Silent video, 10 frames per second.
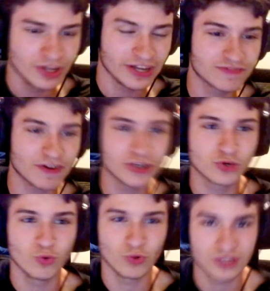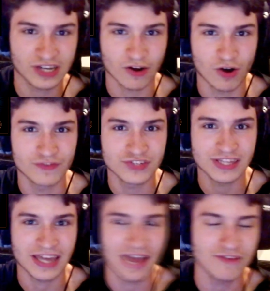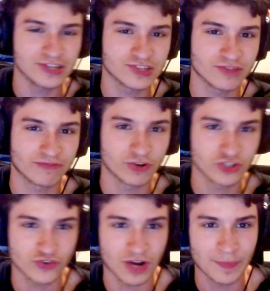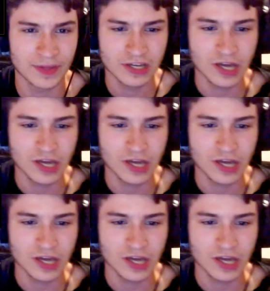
It's very cool to kind of offset the heaviness of the first drop.